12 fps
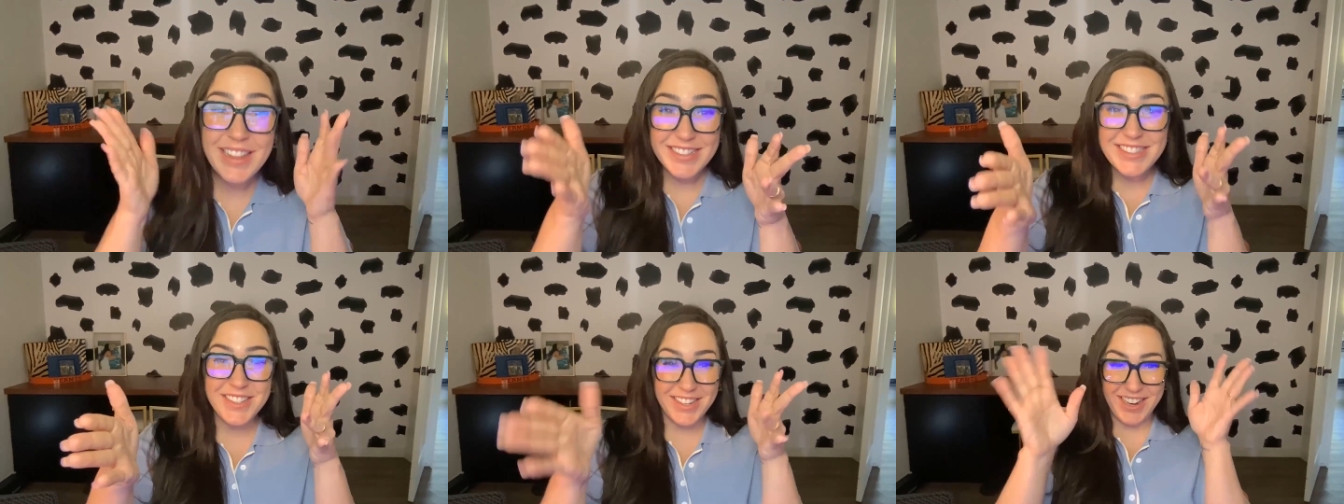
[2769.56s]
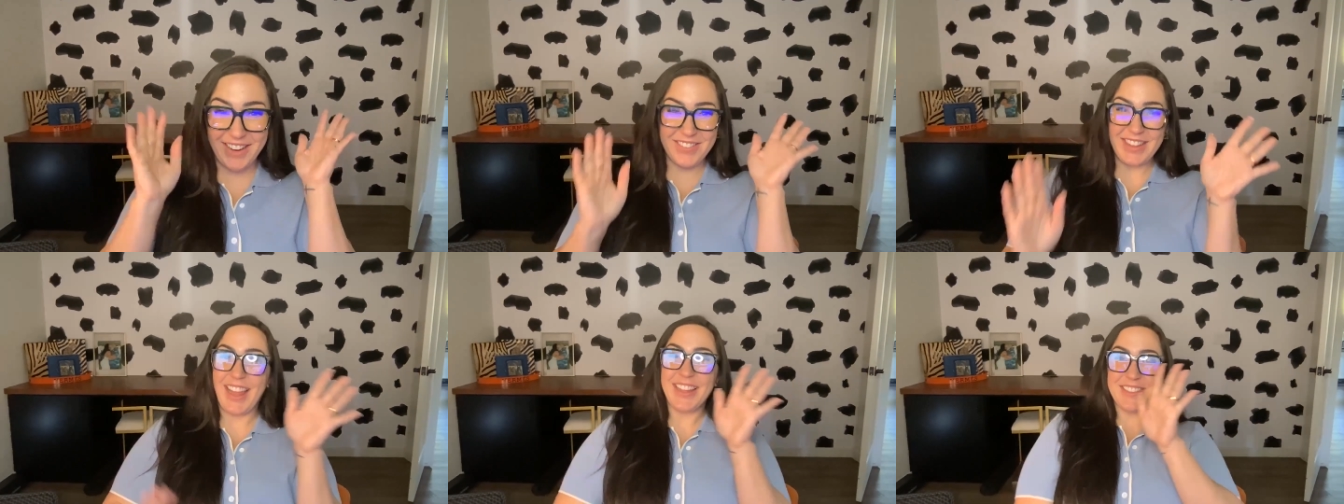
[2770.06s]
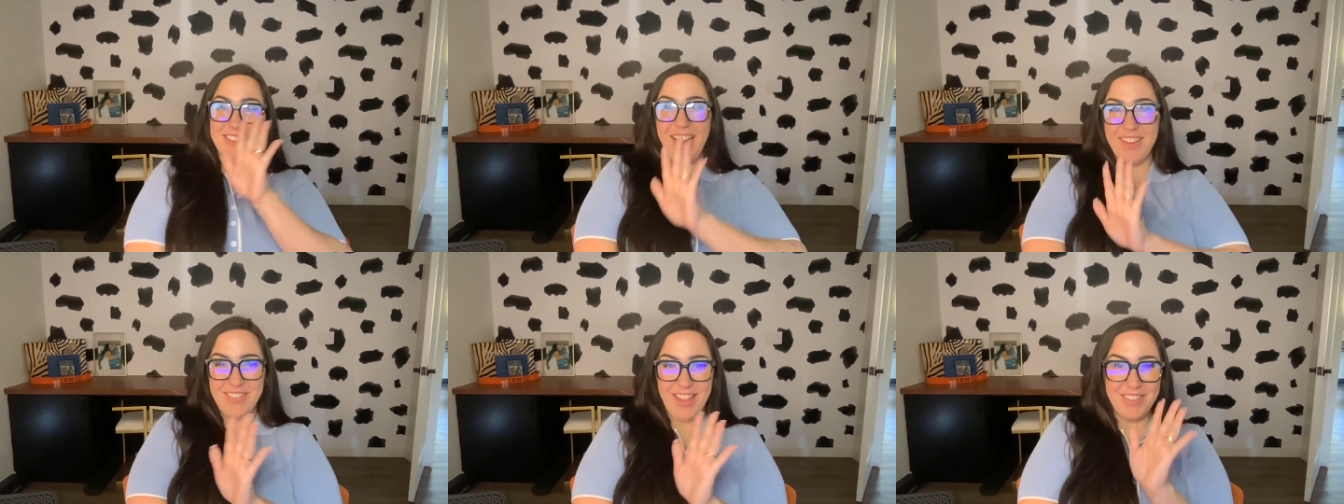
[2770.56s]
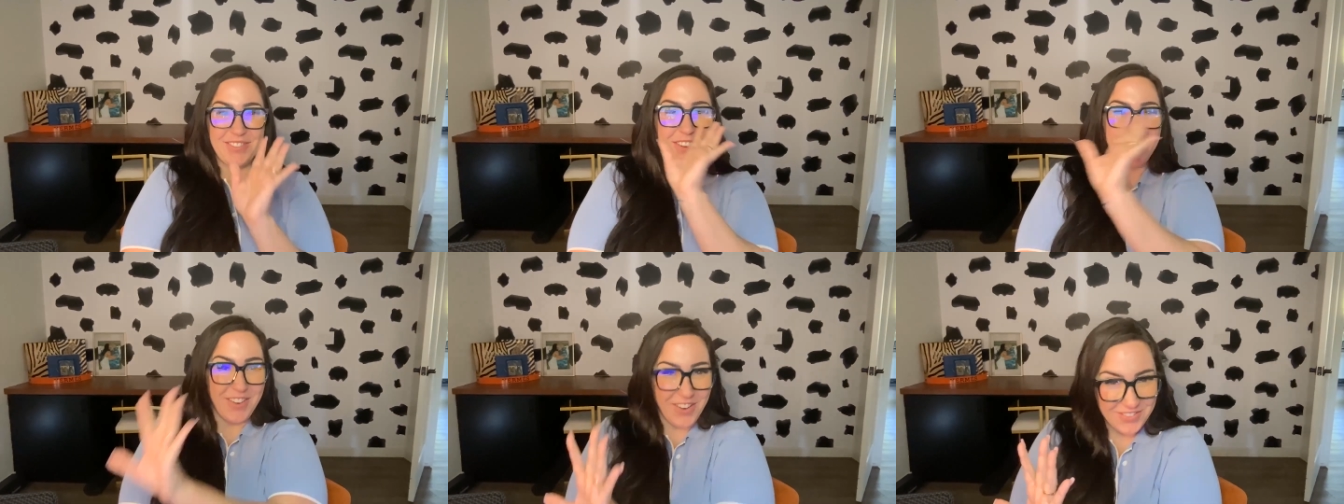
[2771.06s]
But that's good. And I'm glad you have that
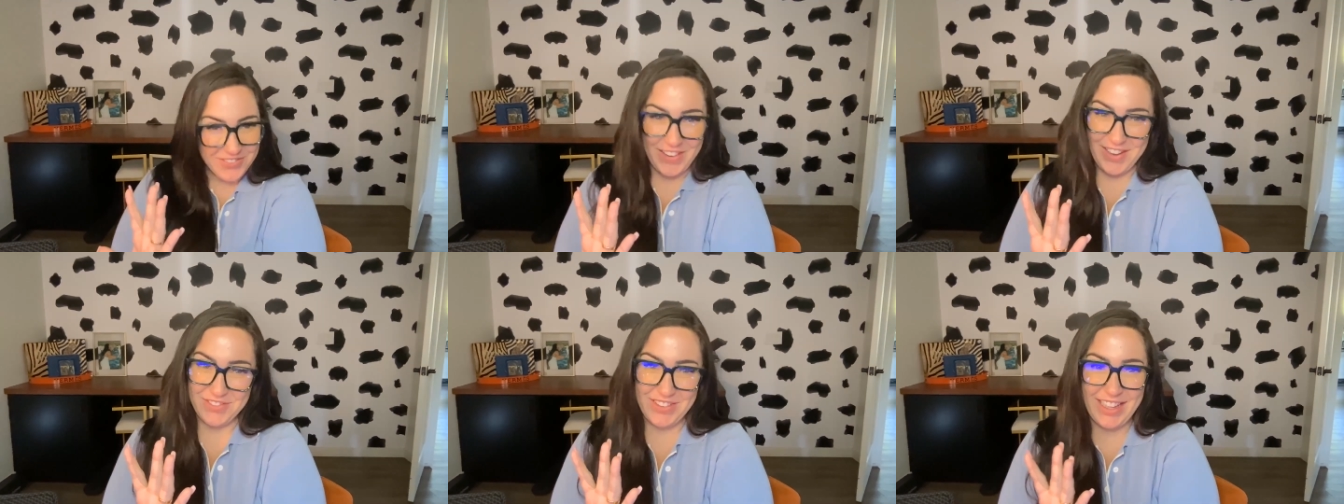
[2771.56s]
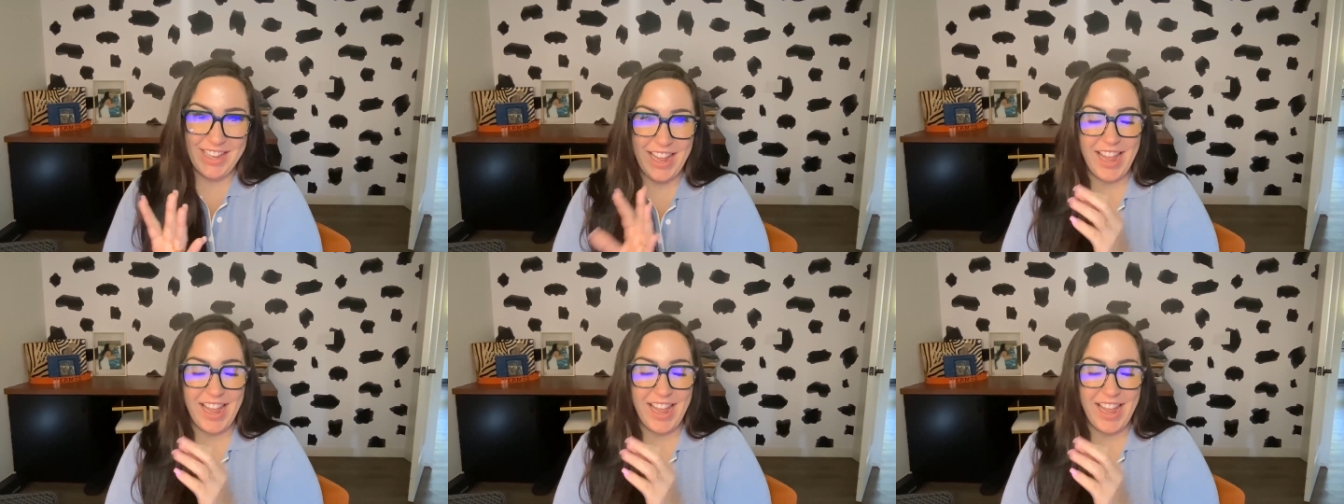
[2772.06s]
for your own family.